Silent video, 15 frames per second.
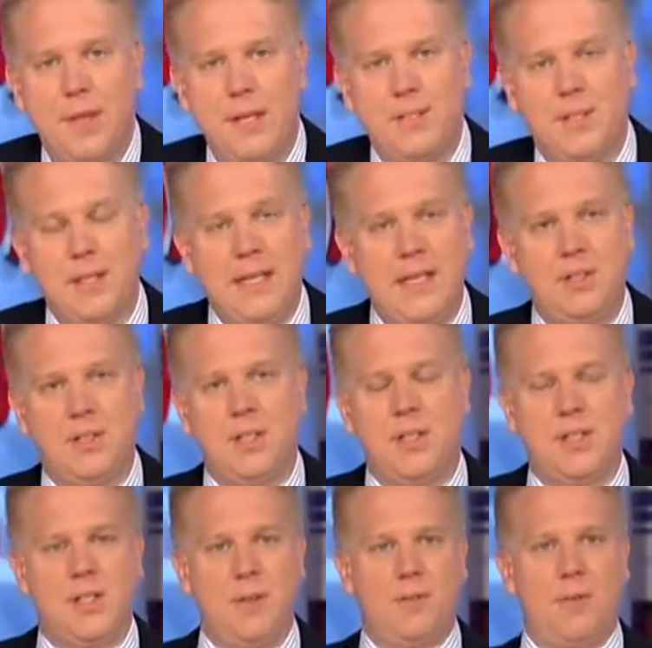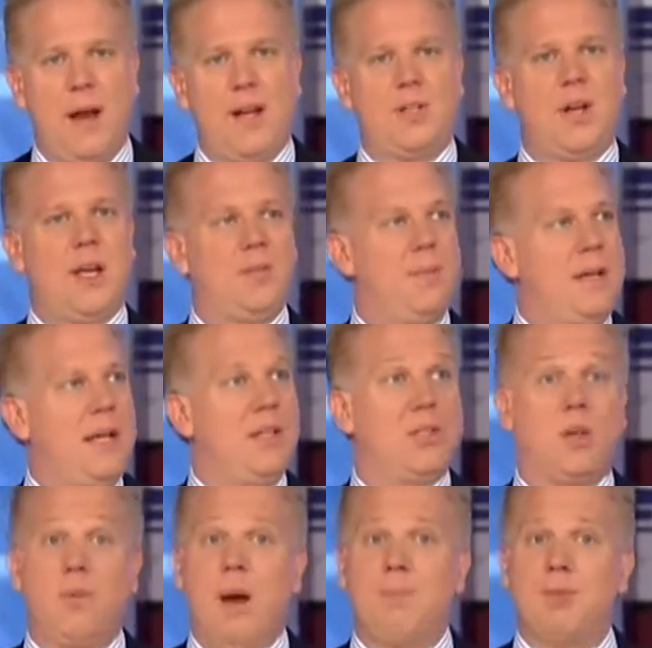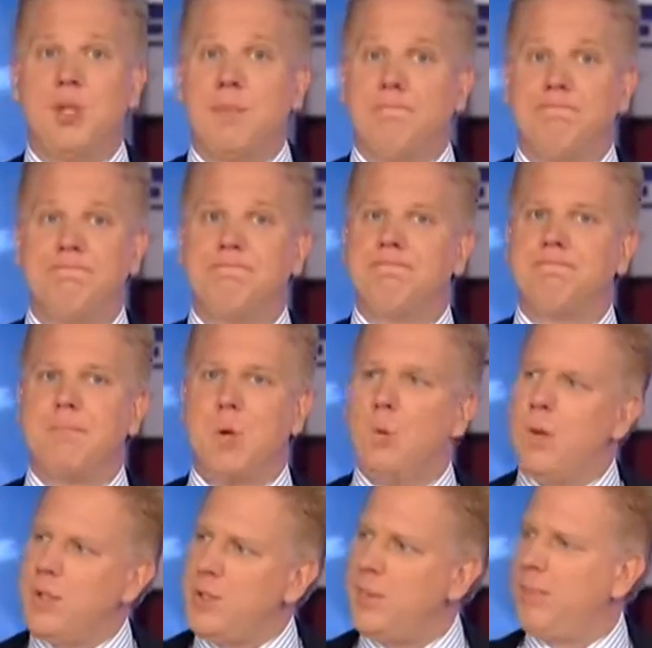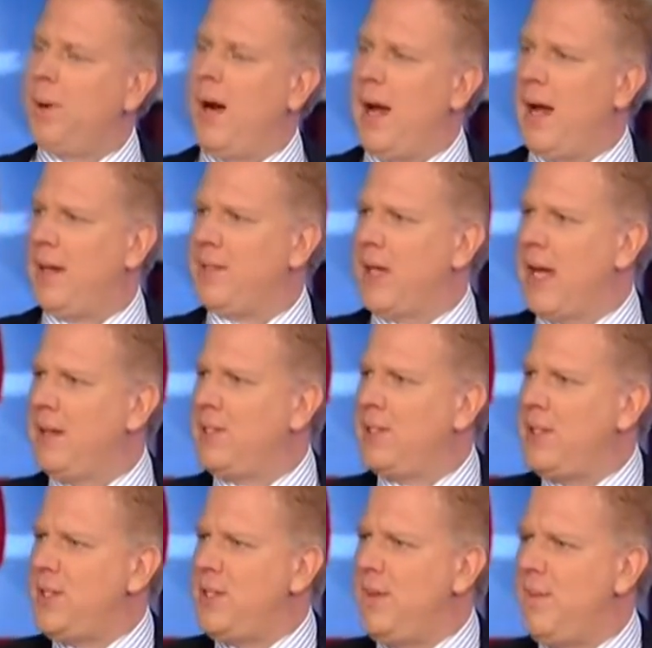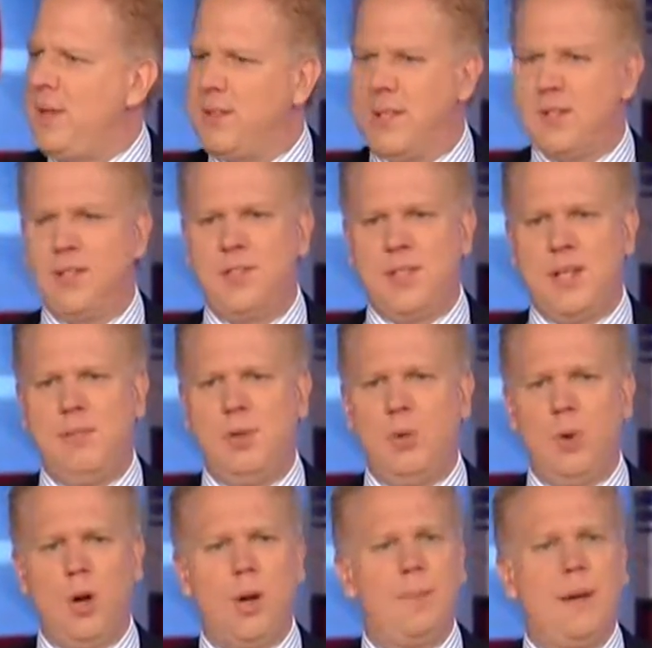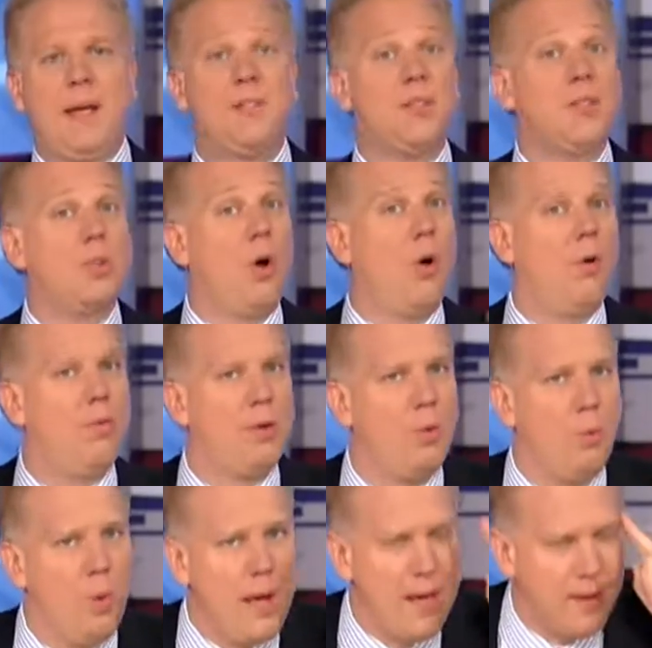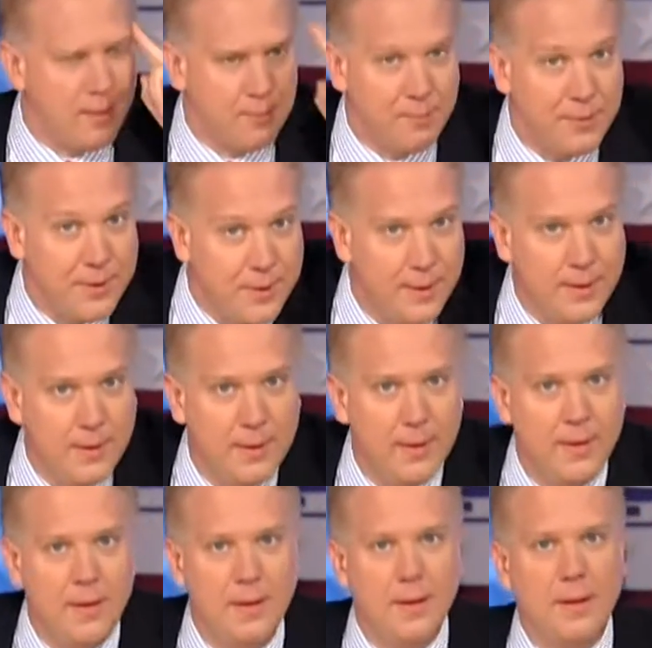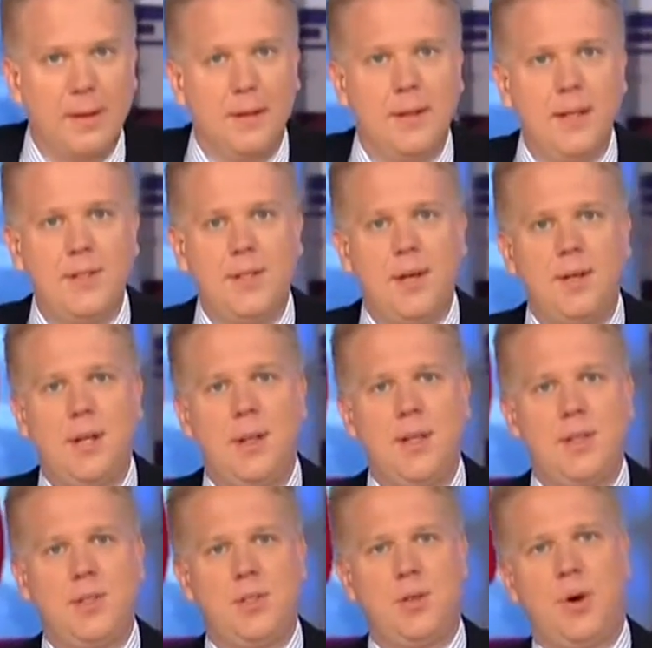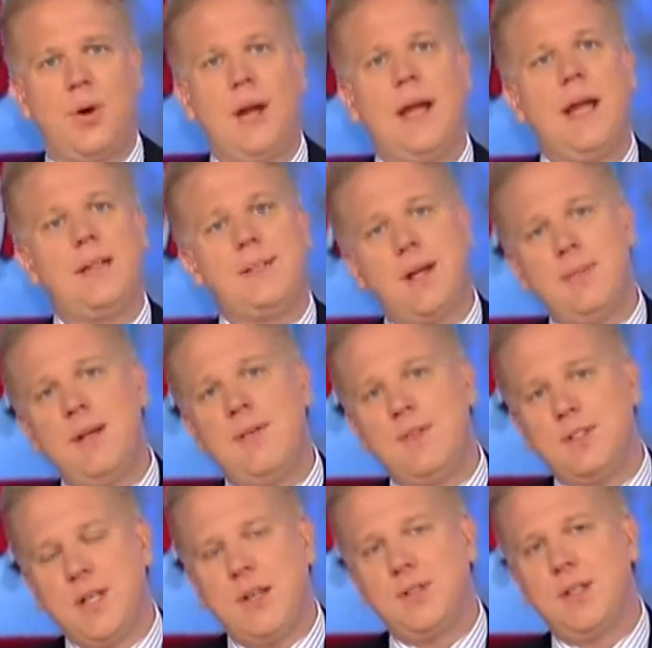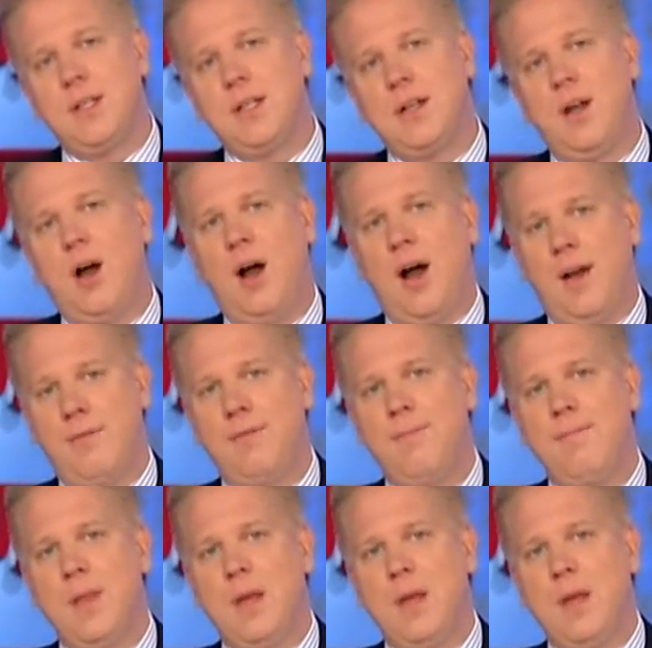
Things that leads to disenfranchisement is corruption. What a surprise. And a system that doesn't seem to work because it's overwhelmed. Listen to this story and tell me if it sounds a little off.